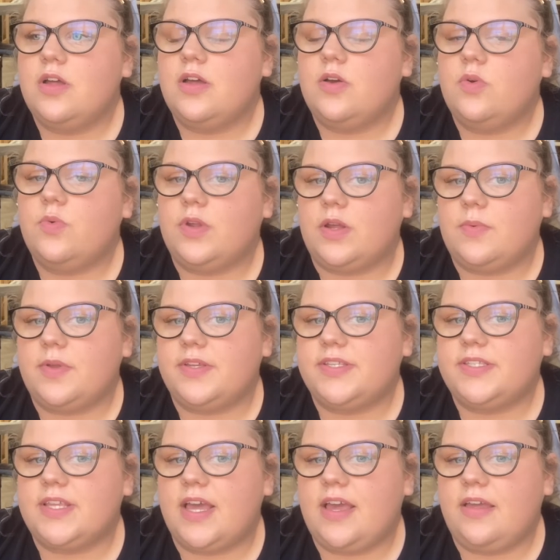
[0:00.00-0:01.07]
What I will
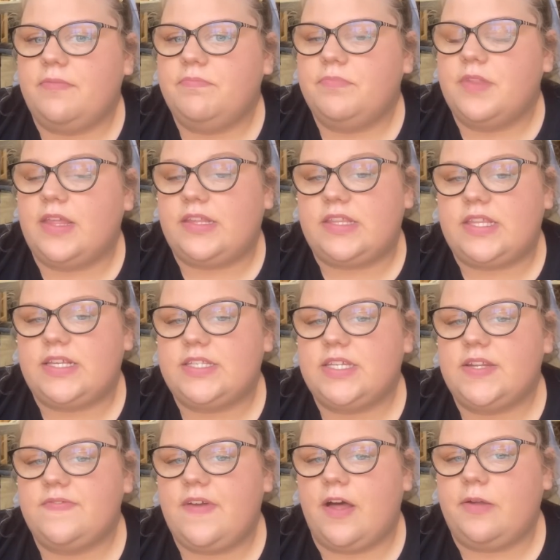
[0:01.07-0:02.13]
say are the things that
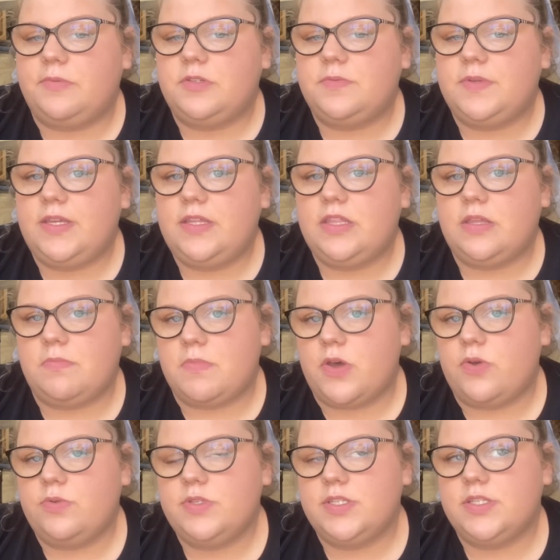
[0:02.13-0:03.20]
have helped me the
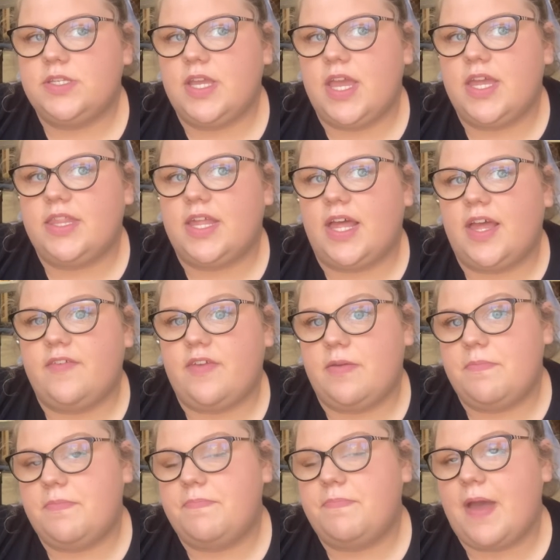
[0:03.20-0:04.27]
most and that have
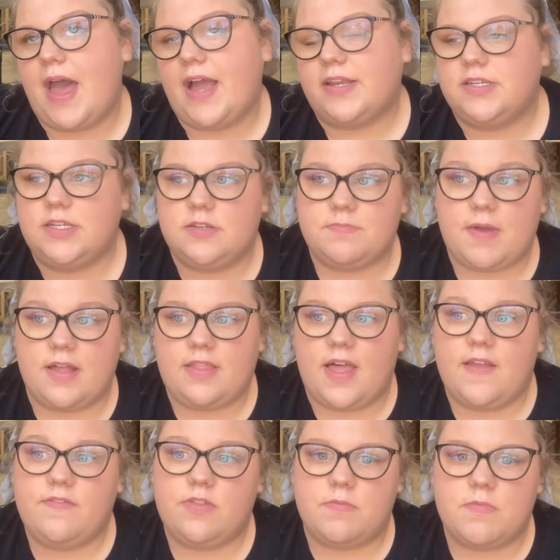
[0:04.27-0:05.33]
impacted my
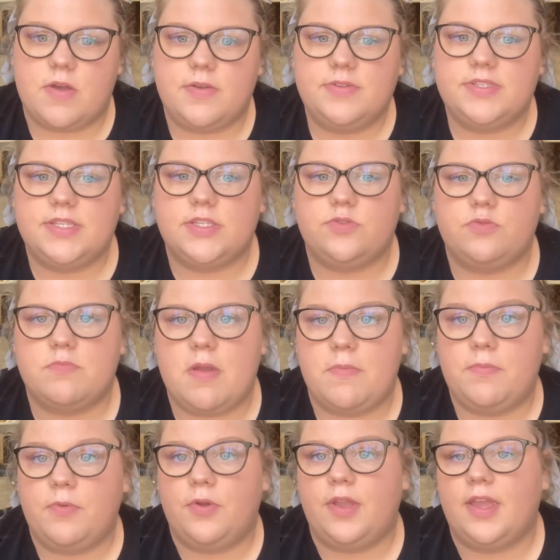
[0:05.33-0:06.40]
life the most is
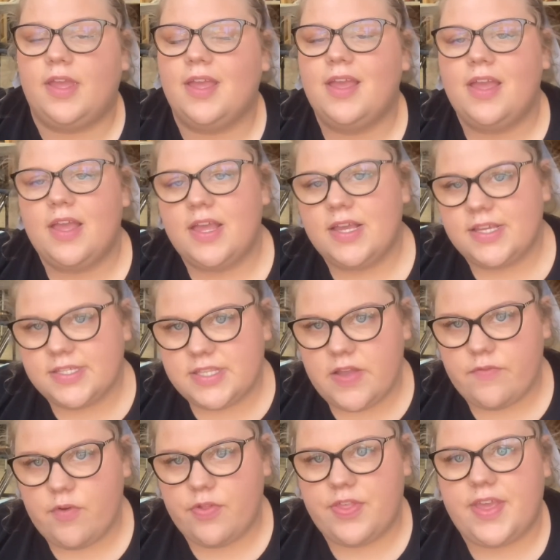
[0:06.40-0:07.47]
remembering
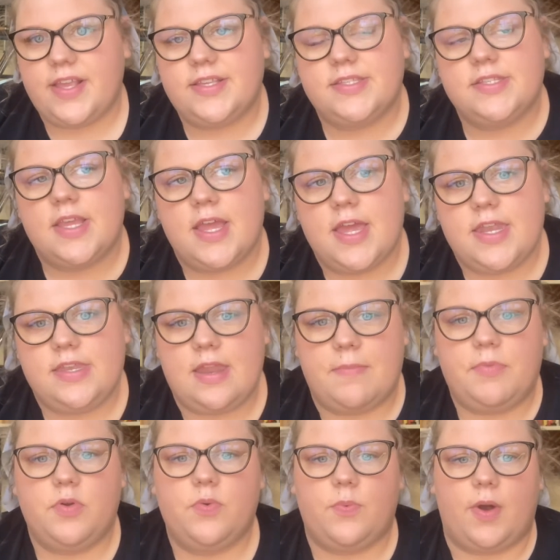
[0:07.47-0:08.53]
several things.
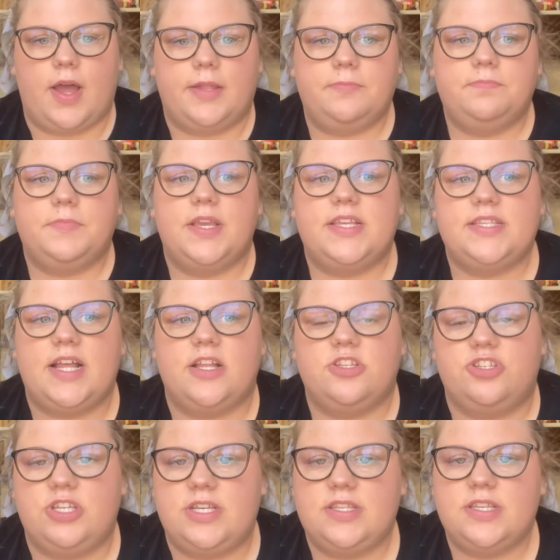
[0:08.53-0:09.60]
Number one is that
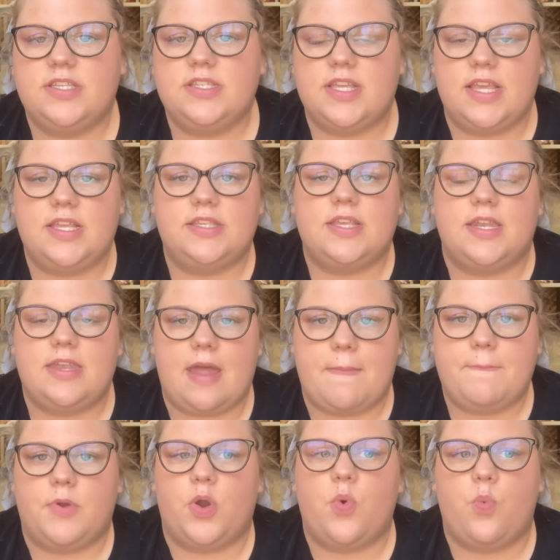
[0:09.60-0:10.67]
Jesus is
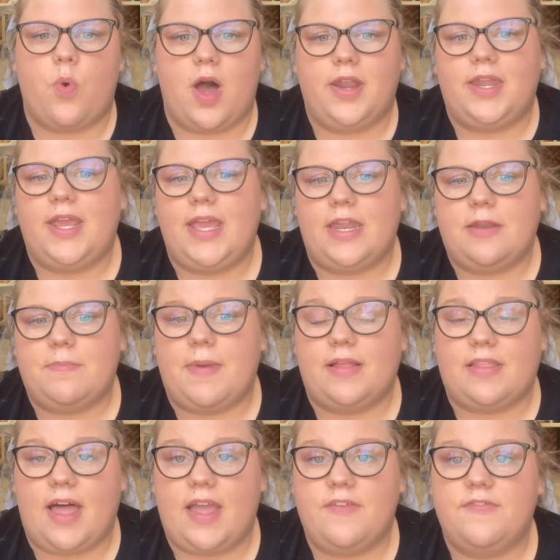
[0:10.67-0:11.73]
number one in my
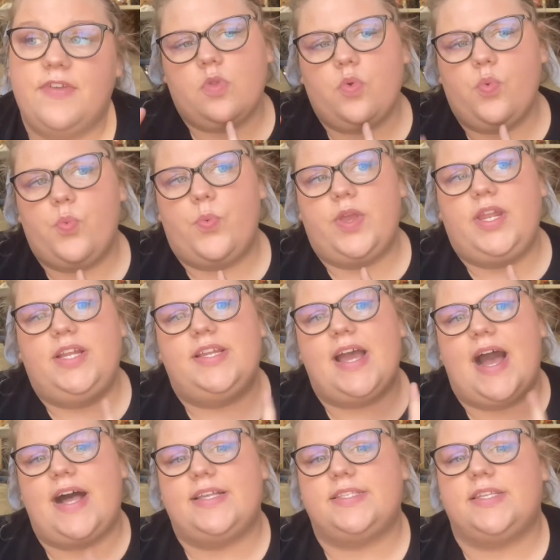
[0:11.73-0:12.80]
life. We need
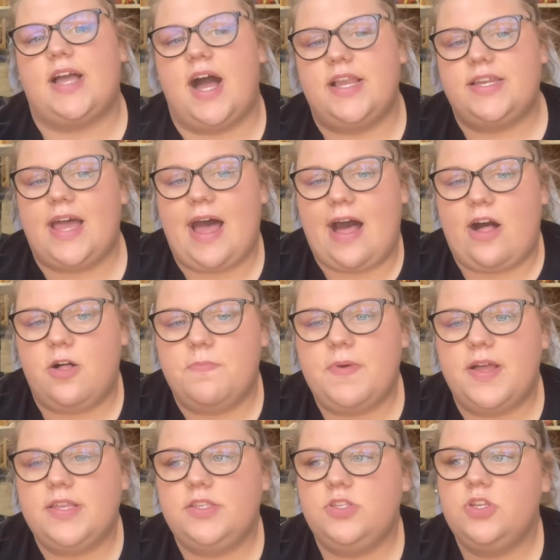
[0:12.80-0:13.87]
to ask God to help
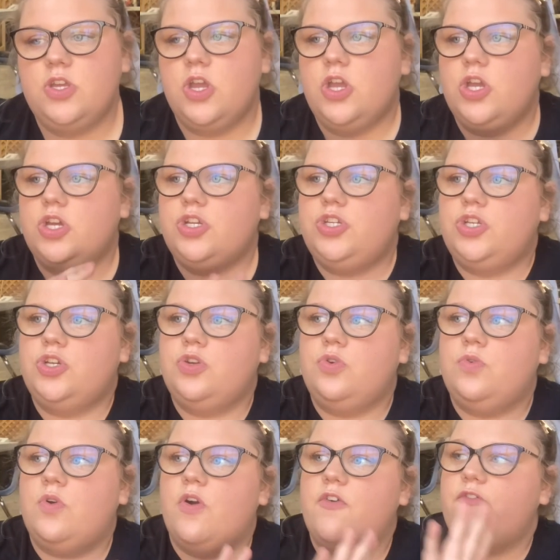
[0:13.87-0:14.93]
us
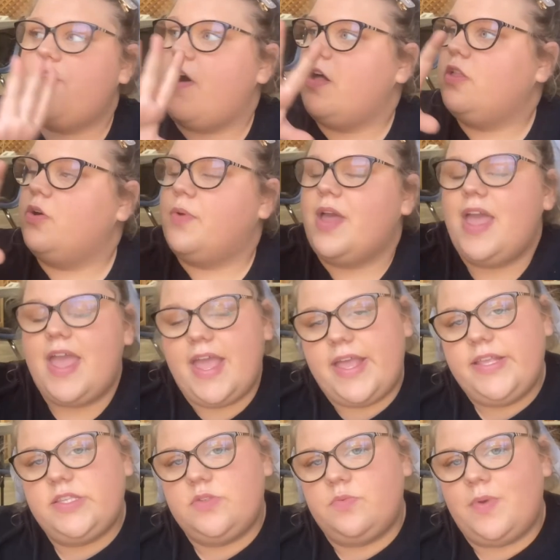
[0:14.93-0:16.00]
to follow
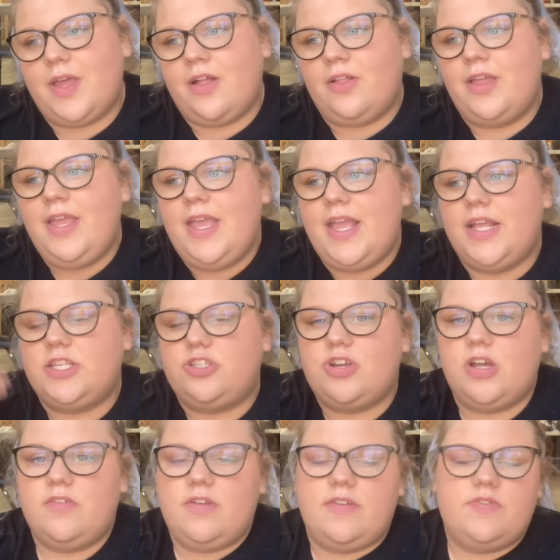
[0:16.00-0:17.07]
his will
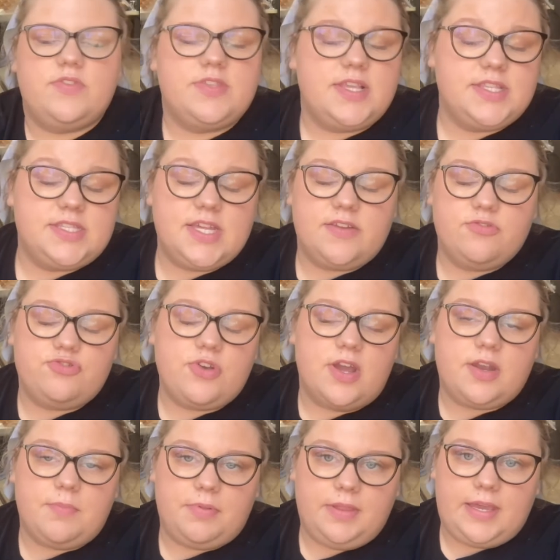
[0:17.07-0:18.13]
instead of
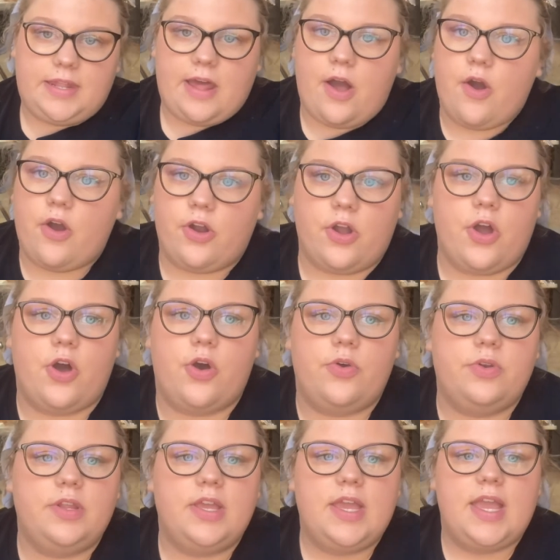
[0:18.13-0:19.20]
trying to plan out our
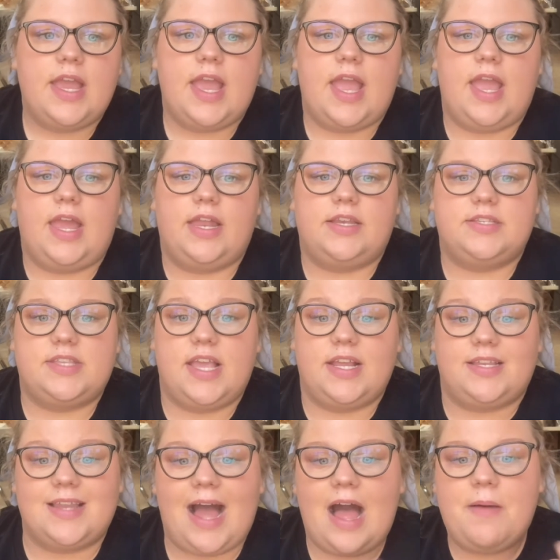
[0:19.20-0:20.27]
own and
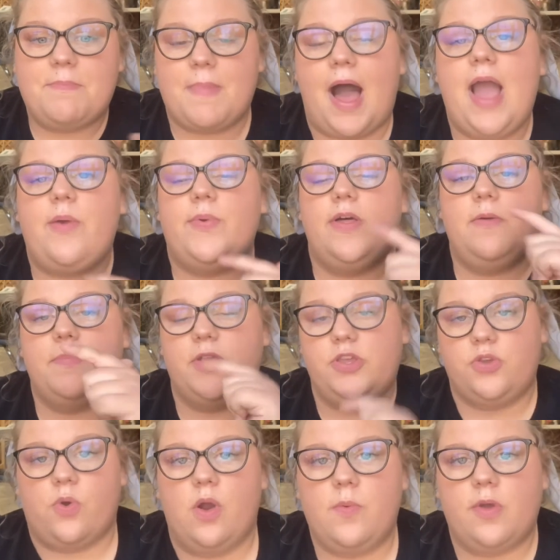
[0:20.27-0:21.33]
saying, not my will, but
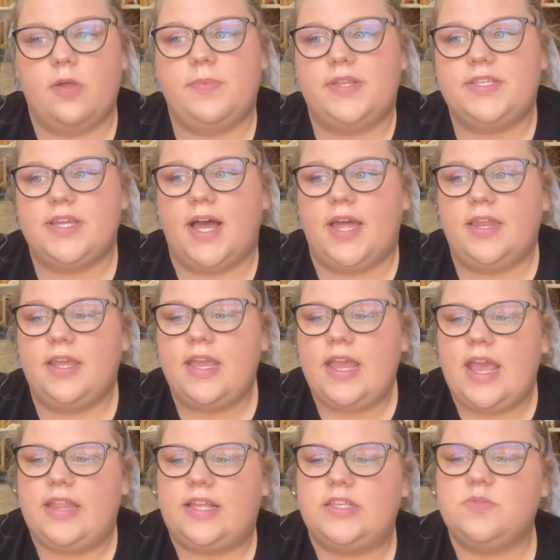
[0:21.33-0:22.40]
your will be done.
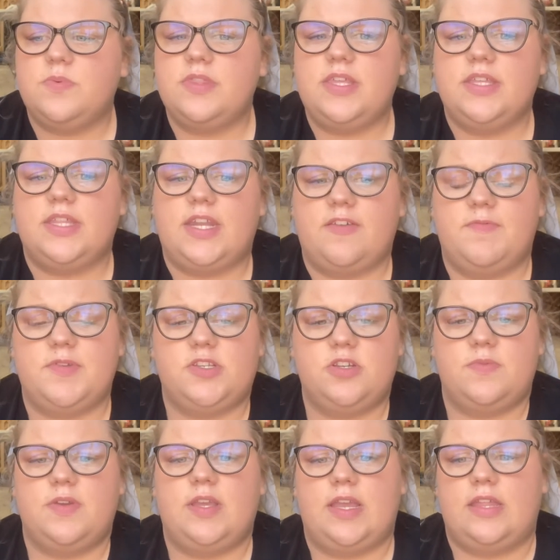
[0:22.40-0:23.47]
And that's one thing that I've been
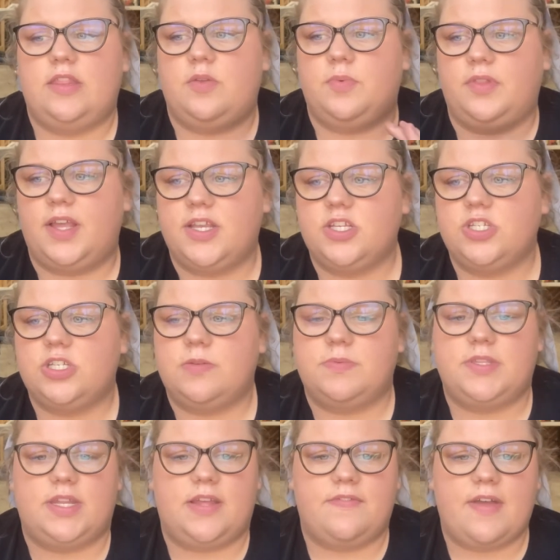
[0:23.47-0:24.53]
doing in the relationships
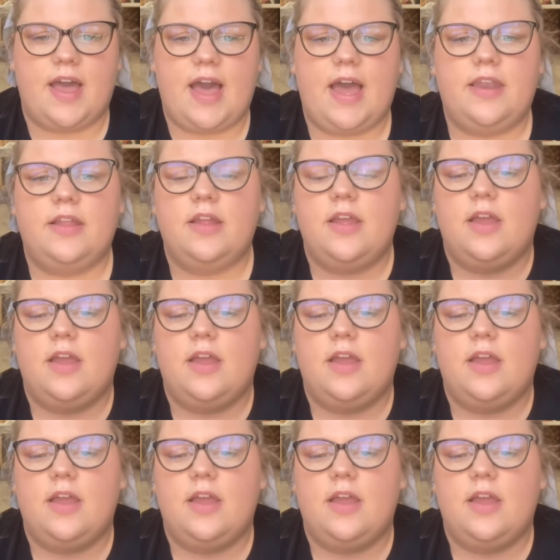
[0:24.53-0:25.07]
that I've had.